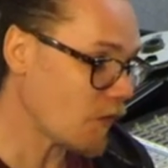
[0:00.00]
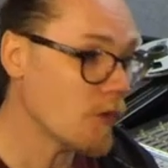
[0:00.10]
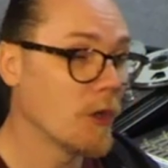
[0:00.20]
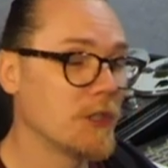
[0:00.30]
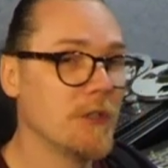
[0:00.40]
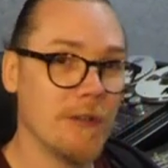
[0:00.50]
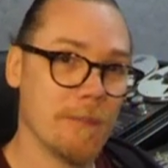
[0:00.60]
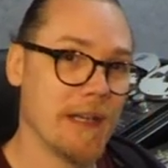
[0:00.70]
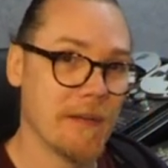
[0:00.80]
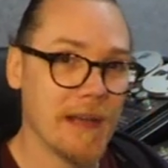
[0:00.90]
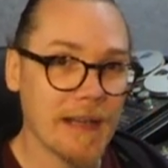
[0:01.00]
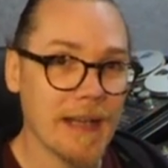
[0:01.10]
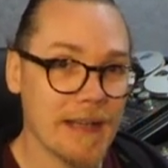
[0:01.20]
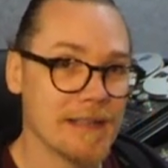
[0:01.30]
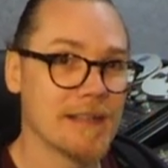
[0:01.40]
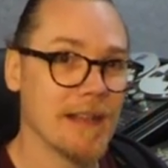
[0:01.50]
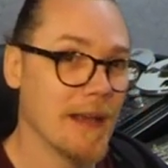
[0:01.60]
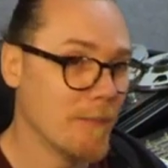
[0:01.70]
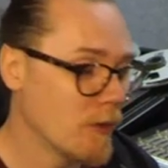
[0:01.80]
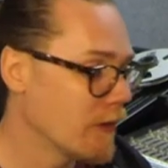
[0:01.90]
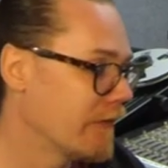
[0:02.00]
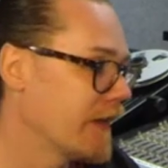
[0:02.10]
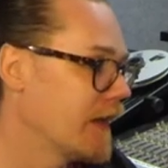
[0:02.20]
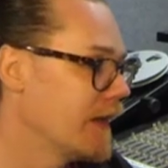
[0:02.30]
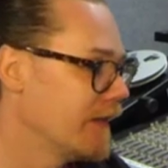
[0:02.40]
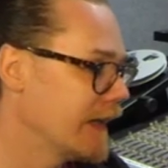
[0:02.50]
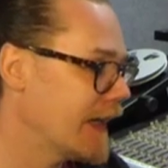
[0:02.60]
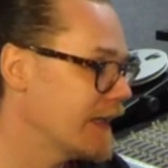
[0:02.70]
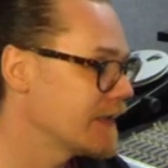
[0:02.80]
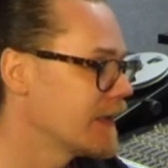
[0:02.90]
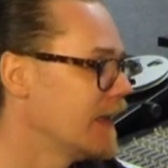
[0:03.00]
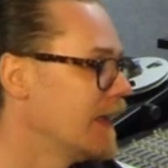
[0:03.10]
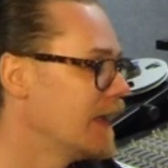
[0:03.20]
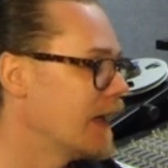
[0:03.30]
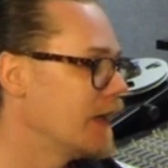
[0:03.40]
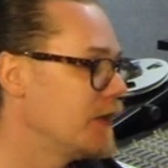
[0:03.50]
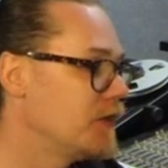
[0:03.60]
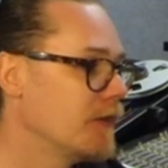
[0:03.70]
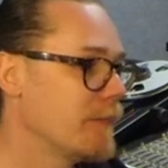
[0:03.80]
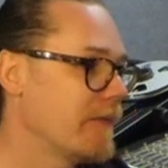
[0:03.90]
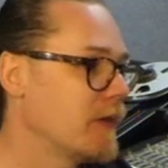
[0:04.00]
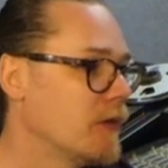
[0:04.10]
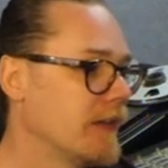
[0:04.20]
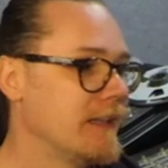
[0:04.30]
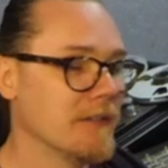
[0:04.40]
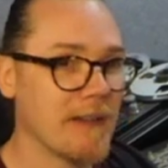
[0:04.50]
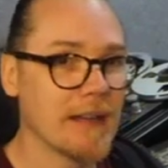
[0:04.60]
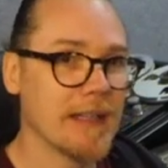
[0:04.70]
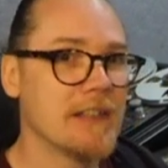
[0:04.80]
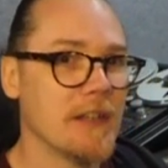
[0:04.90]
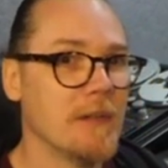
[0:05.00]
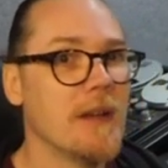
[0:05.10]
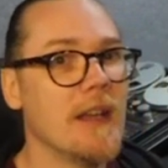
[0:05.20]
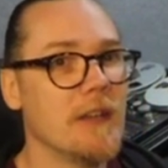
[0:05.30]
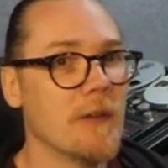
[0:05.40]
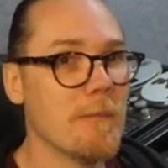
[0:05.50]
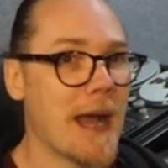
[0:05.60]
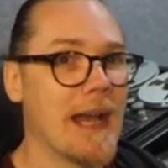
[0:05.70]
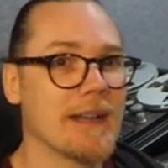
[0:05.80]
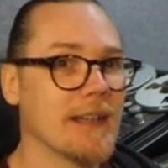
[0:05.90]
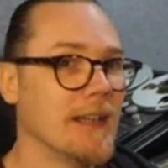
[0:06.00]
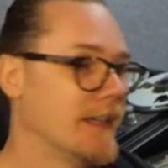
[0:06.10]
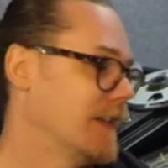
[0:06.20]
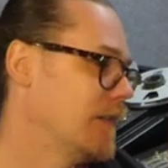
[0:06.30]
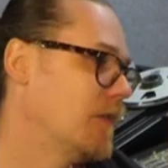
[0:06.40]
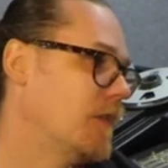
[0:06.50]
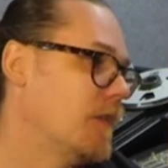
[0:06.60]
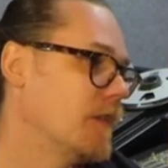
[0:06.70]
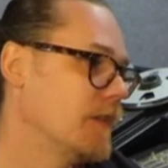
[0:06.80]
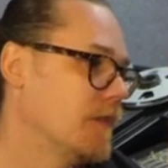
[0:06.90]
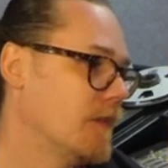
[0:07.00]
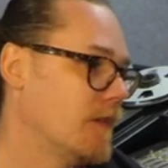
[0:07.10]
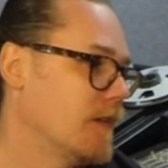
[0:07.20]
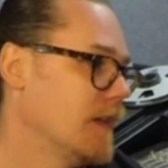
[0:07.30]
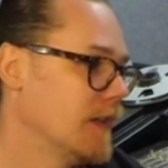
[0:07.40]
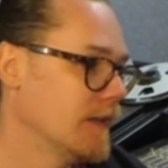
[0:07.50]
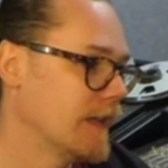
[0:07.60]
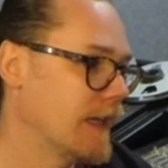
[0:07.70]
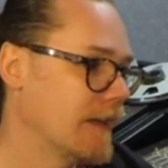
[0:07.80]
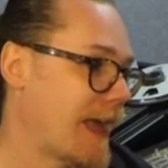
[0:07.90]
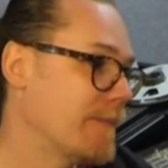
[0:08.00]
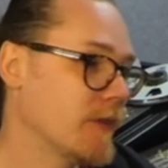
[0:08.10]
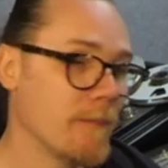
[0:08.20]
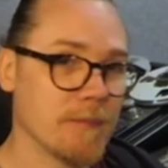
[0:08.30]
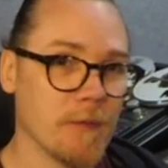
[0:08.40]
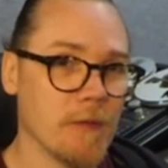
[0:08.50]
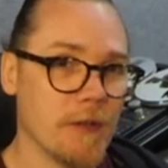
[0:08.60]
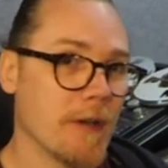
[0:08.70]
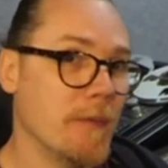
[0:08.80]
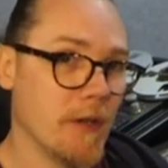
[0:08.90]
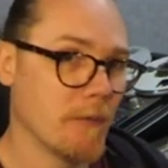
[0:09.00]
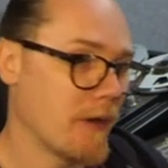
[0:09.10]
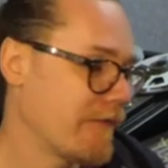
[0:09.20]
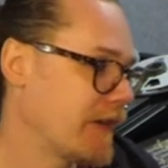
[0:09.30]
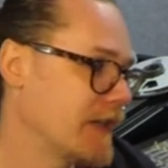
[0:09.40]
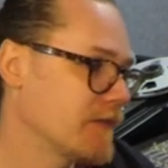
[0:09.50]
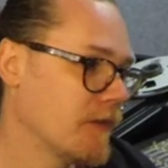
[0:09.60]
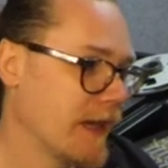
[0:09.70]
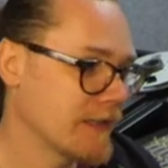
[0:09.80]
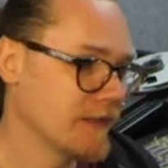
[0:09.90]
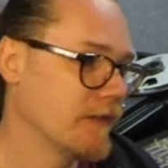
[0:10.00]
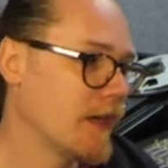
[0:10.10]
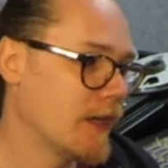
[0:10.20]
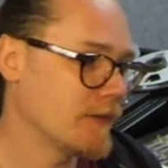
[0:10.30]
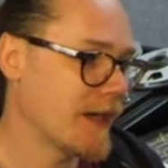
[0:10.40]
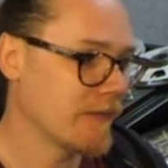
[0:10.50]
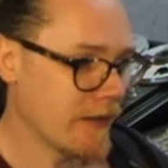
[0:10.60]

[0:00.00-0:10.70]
or shouldn't be doing, is more of the case. You shouldn't be recording directly to your Mac or your laptop or your computer, whatever it is, or an external hard drive like